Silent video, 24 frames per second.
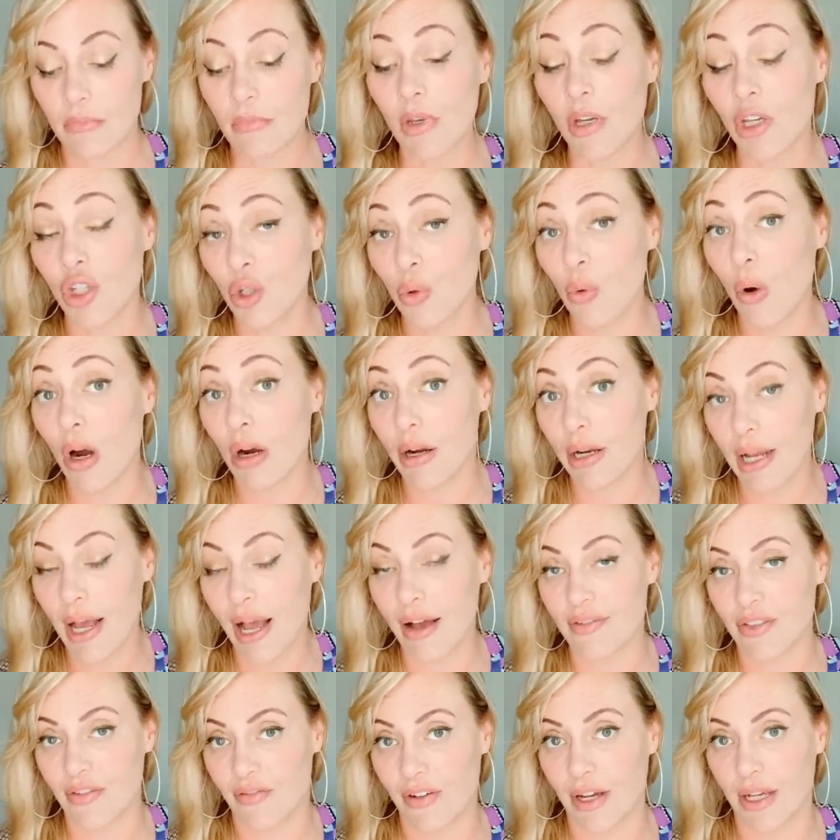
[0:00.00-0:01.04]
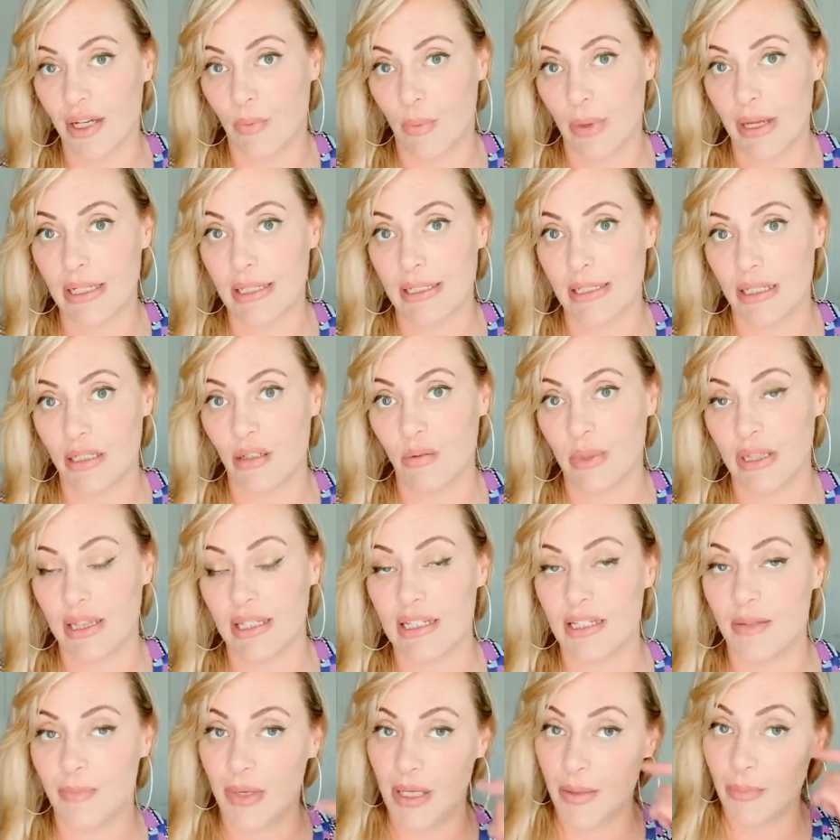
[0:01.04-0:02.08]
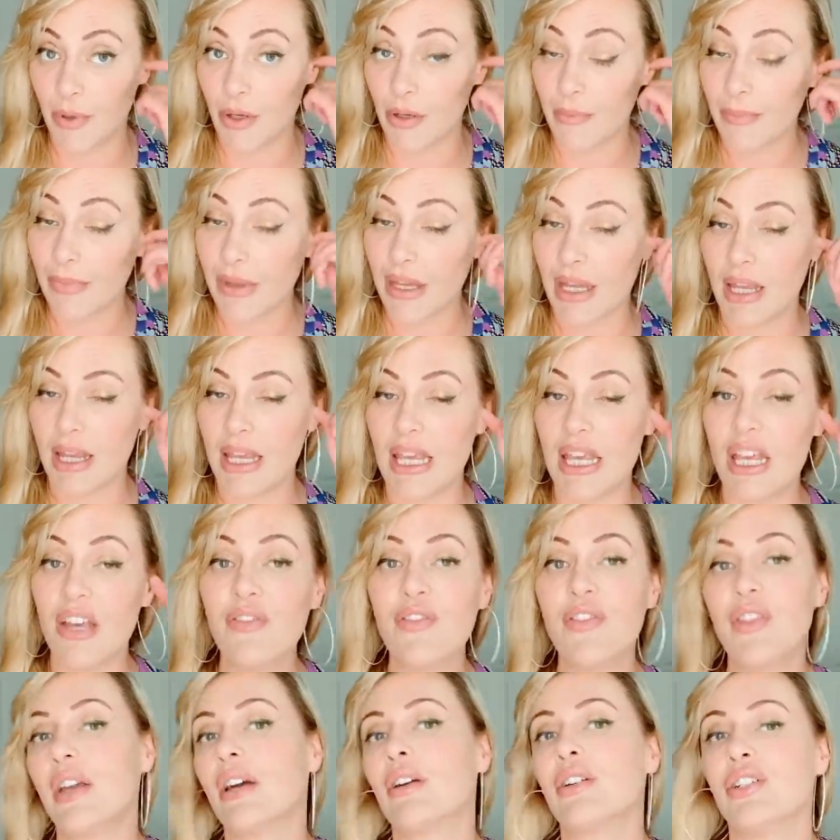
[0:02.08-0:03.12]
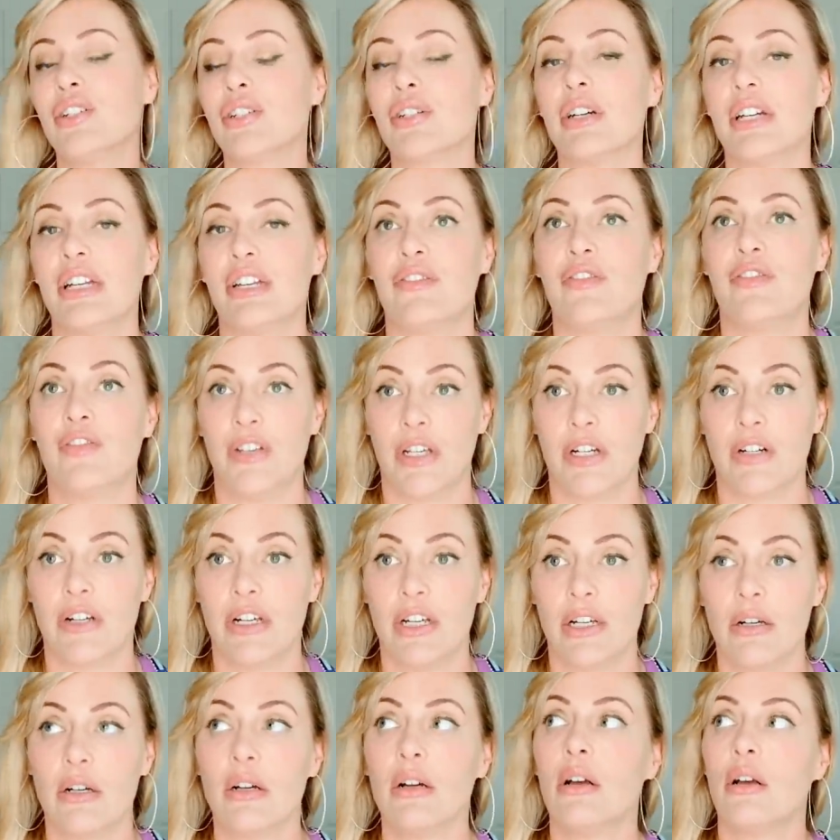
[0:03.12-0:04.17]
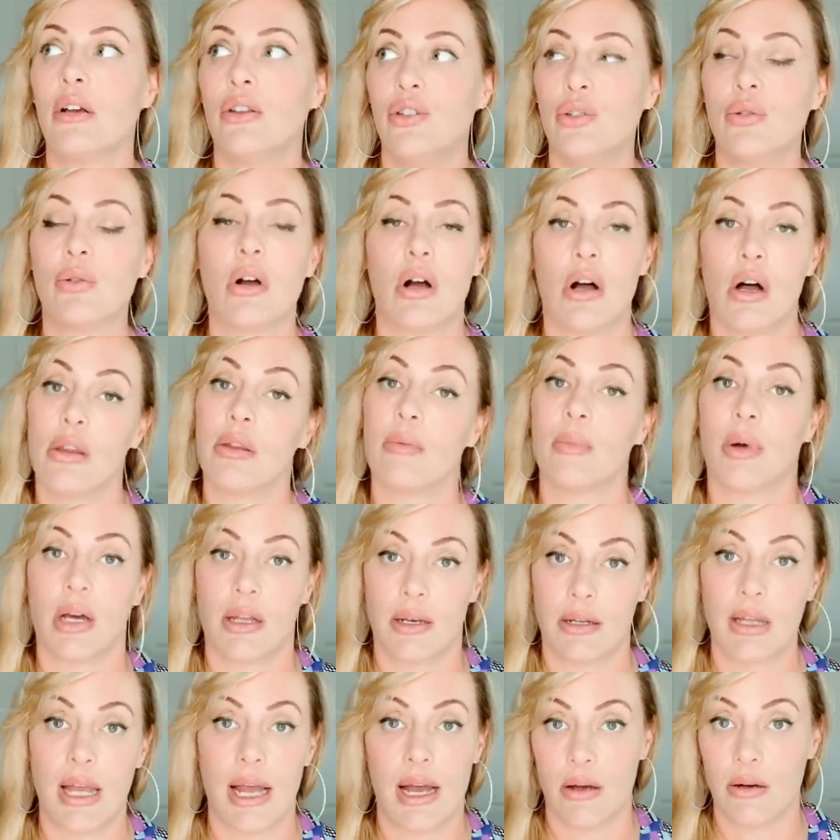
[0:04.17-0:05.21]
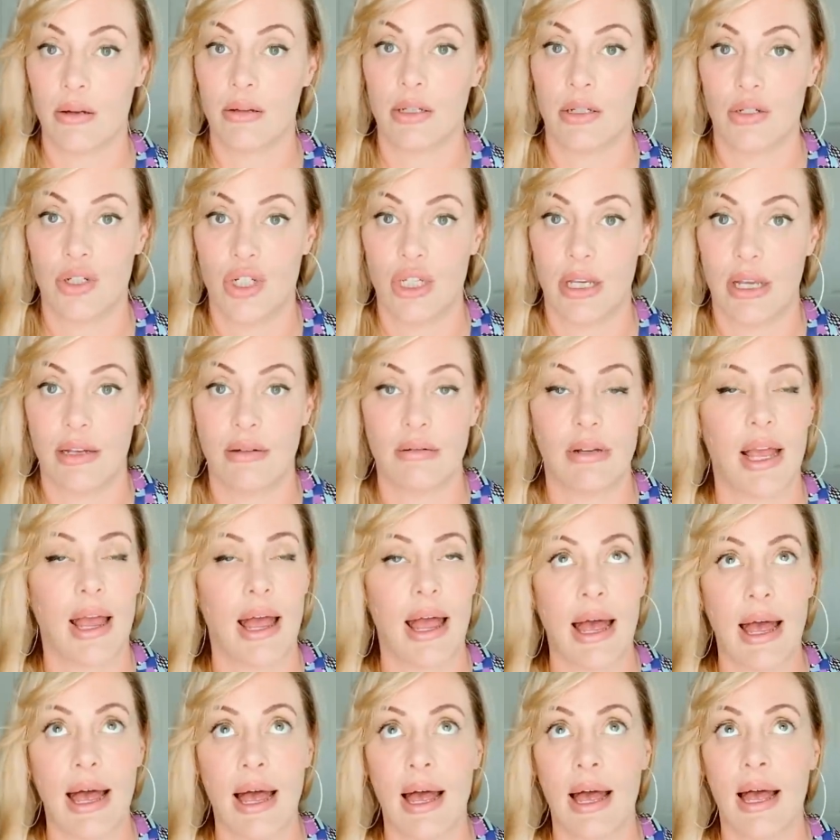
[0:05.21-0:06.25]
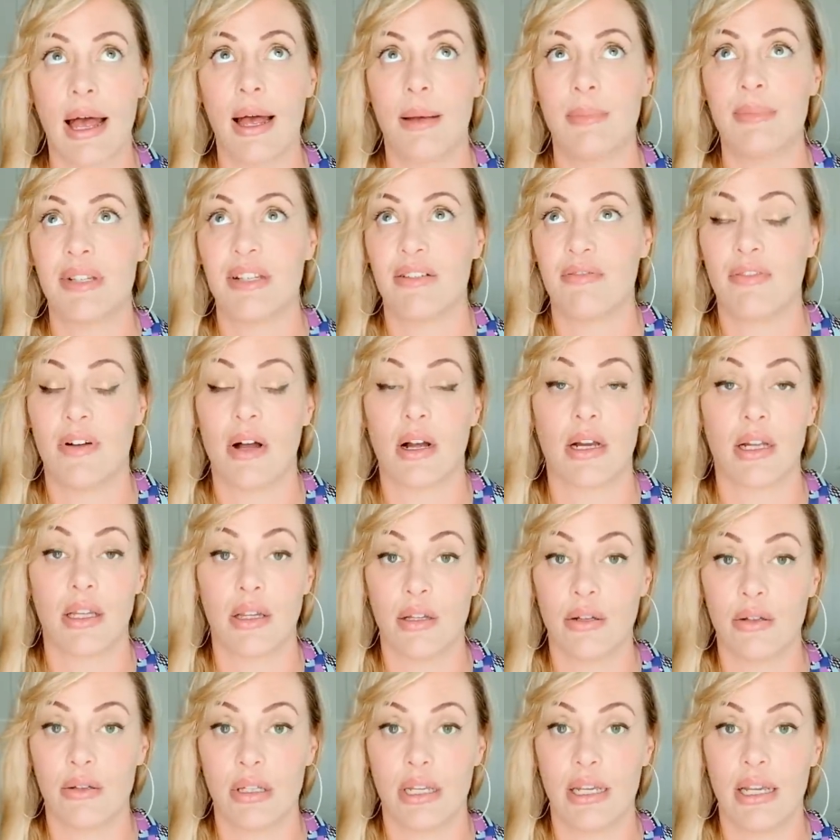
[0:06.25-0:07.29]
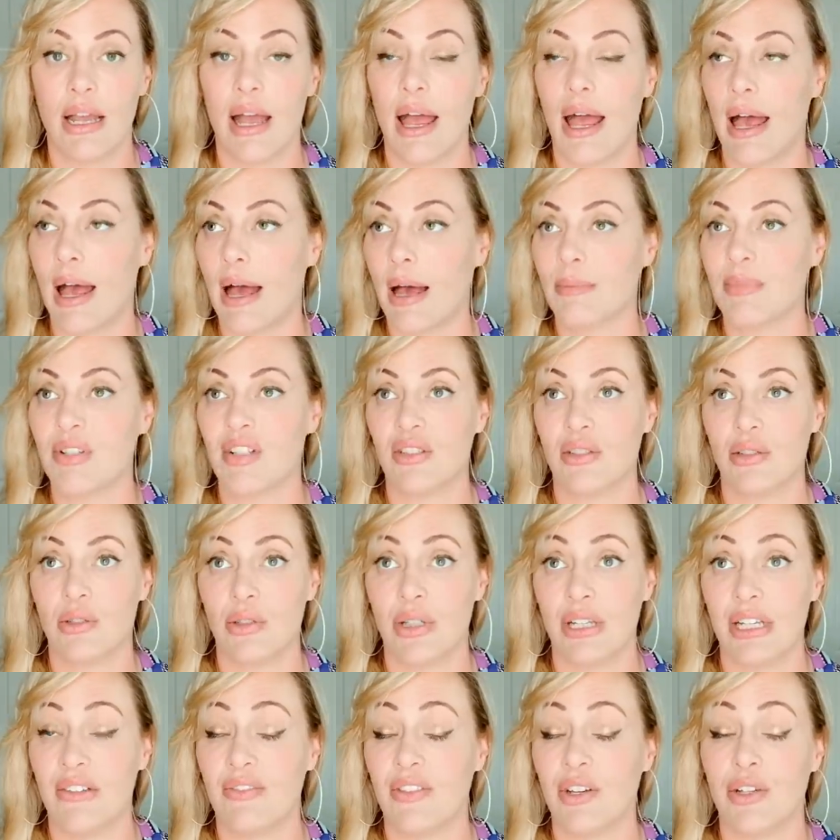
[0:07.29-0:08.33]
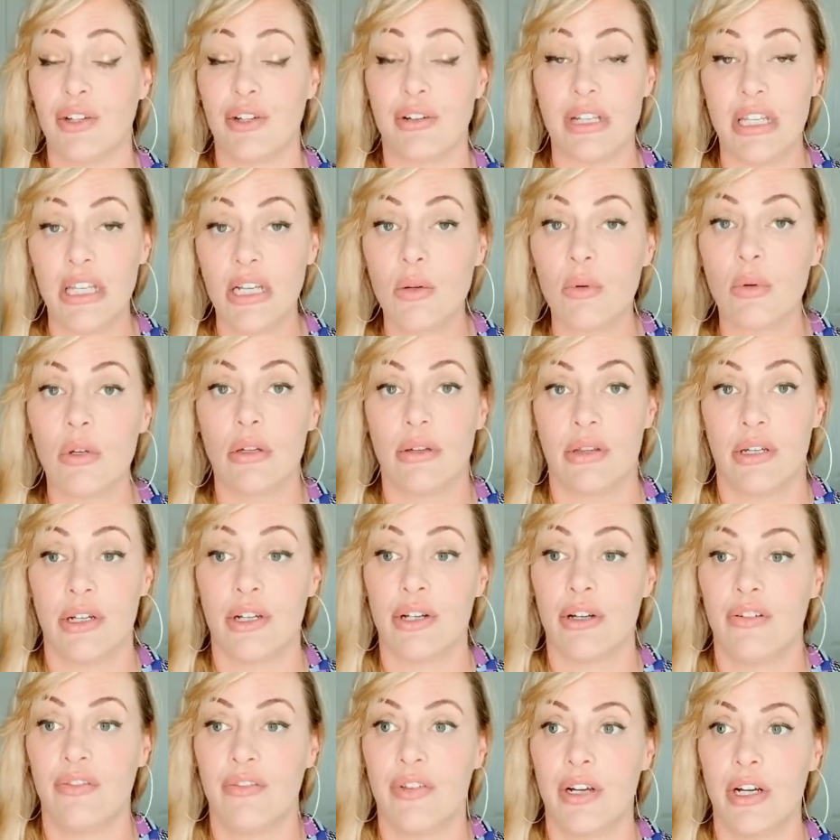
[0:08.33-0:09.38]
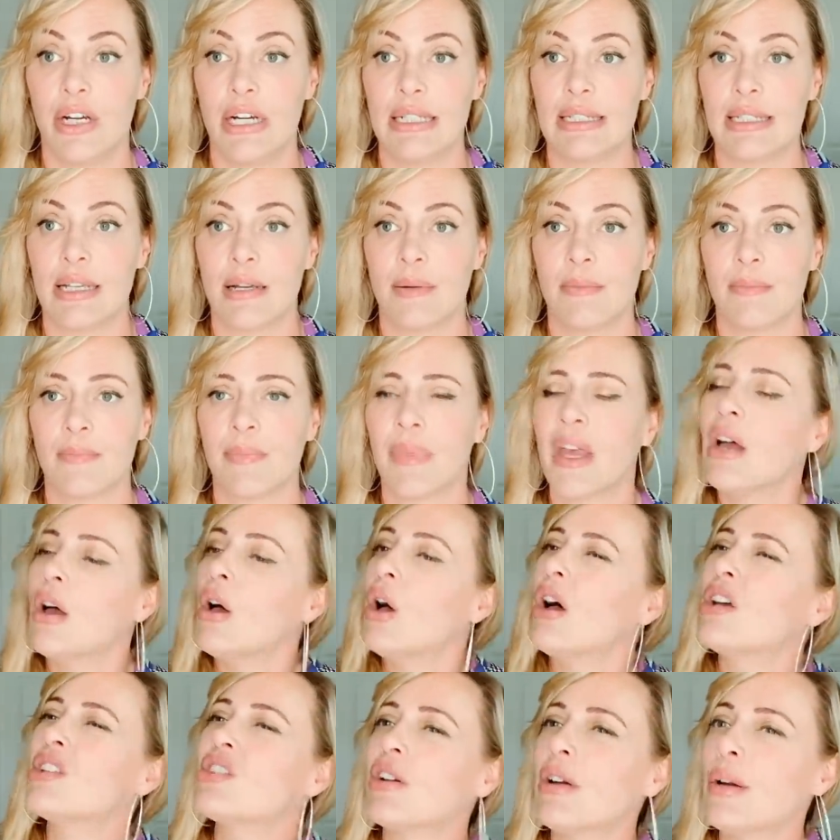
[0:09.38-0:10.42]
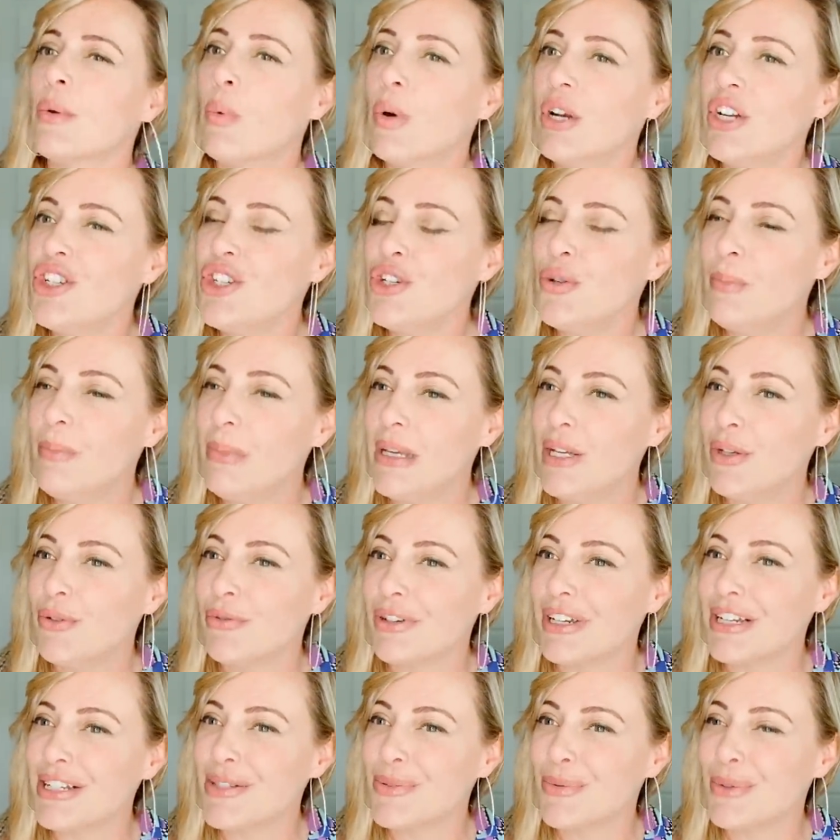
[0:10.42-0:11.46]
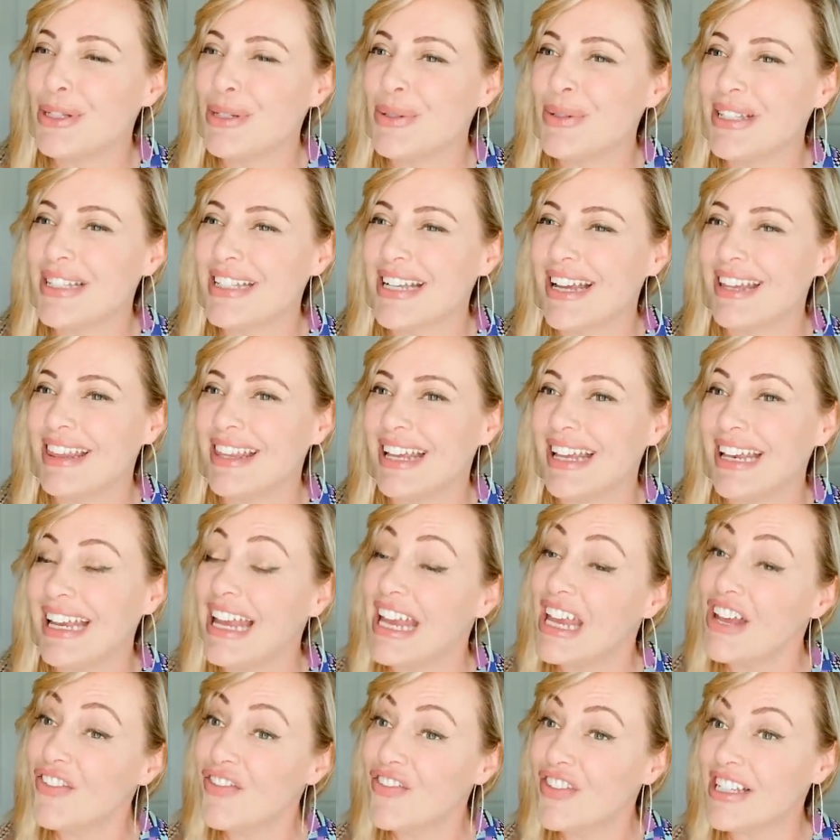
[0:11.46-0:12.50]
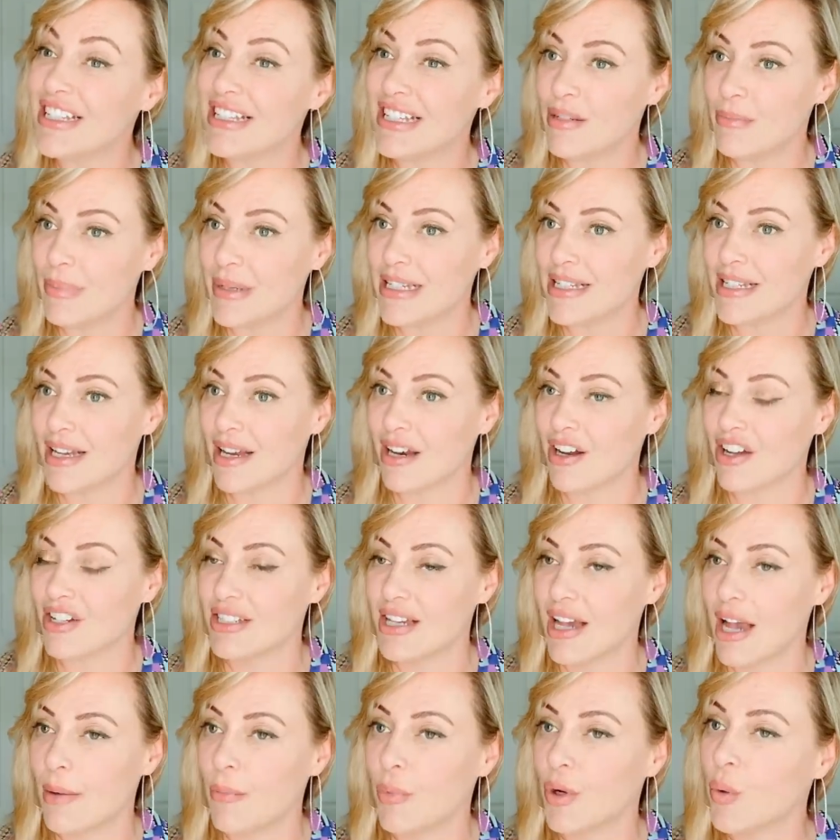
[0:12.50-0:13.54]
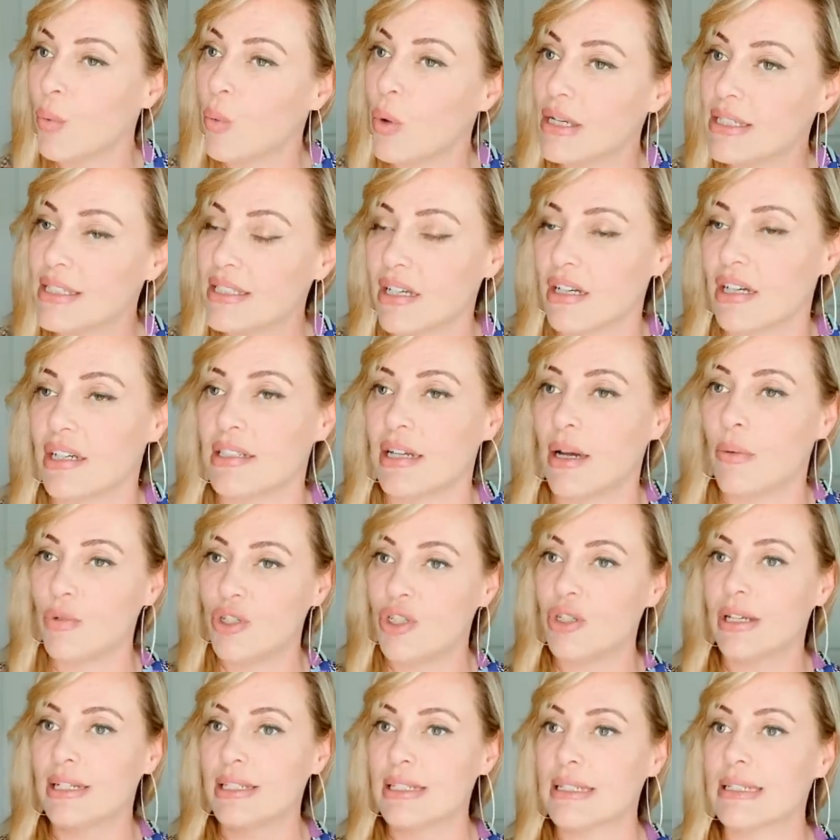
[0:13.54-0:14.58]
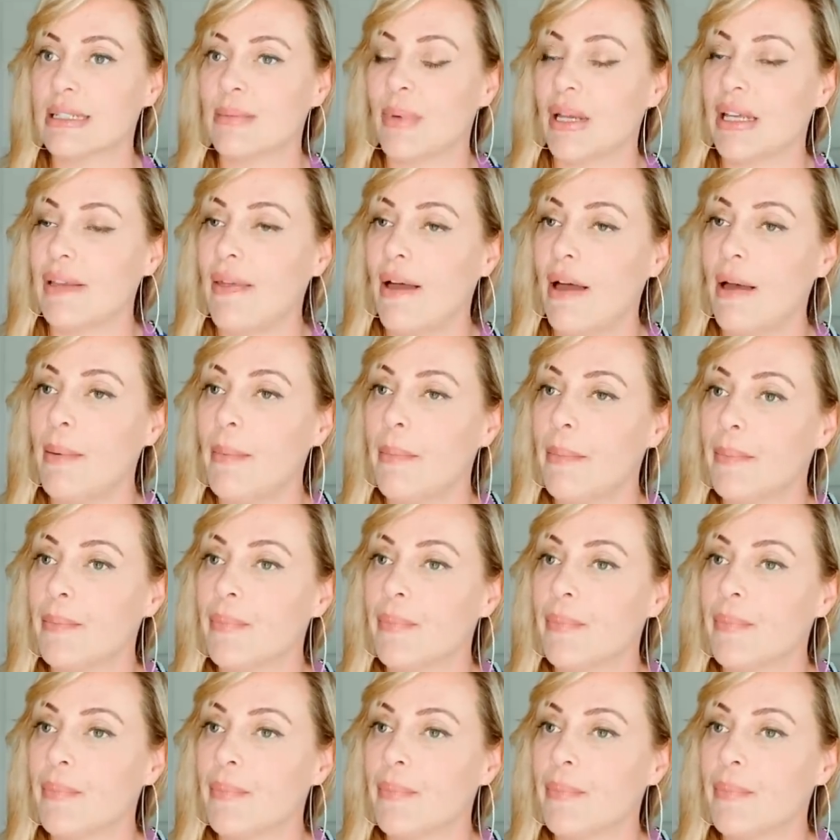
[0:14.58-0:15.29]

you are going to have to find a way to deal with these people. If they're your inferior, you call them out, out on their shit. Absolutely. Absolutely. If they're your equal, they're your inferior, it's like, sorry, what did you mean, Reese, when you said that if this had been done on time, when it was done on time? Would you like to explain that?